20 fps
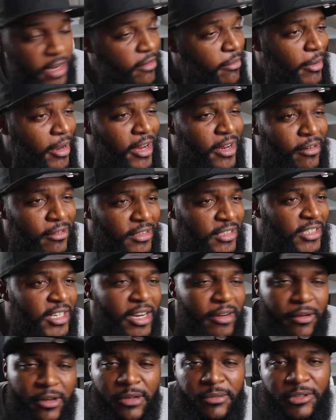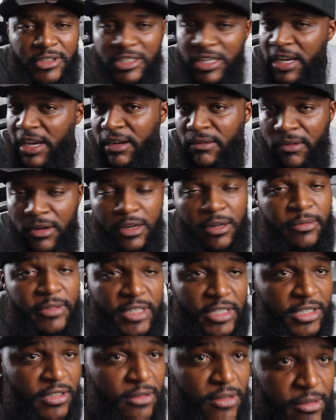Everybody going to say run up a check, run up
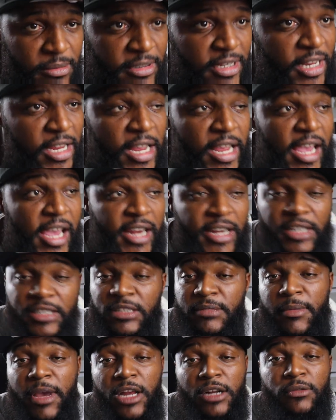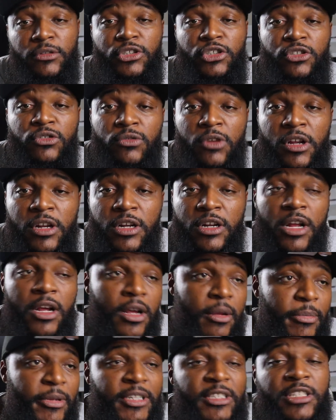this, run up that. It doesn't matter what you're running
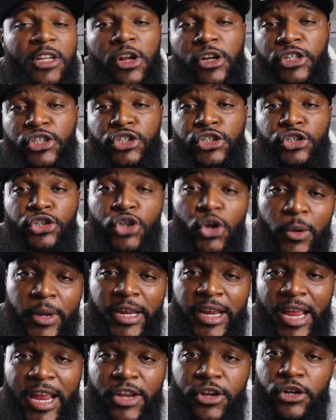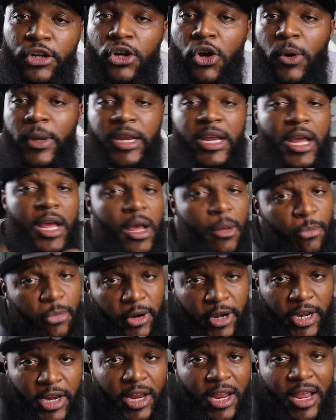up, as long as you're doing and you're going up
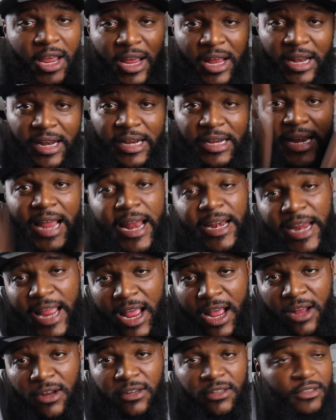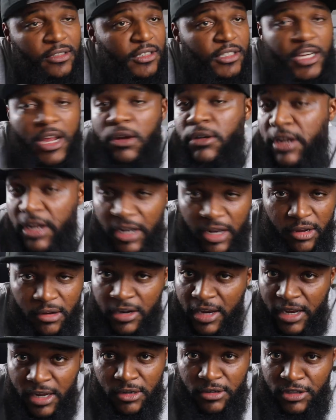with it. Not down. Don't need to go
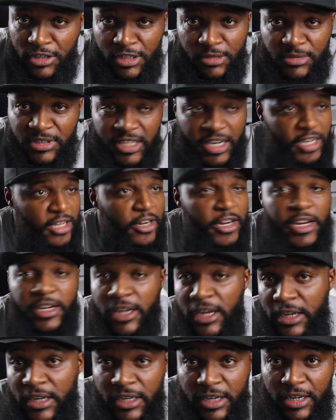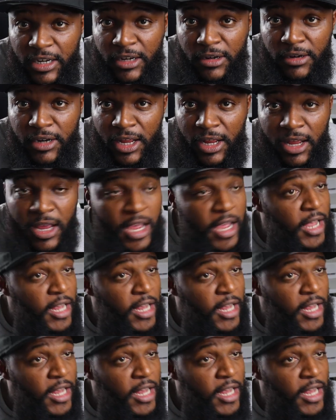down. You know what I'm saying? There ain't nothing that need to go down.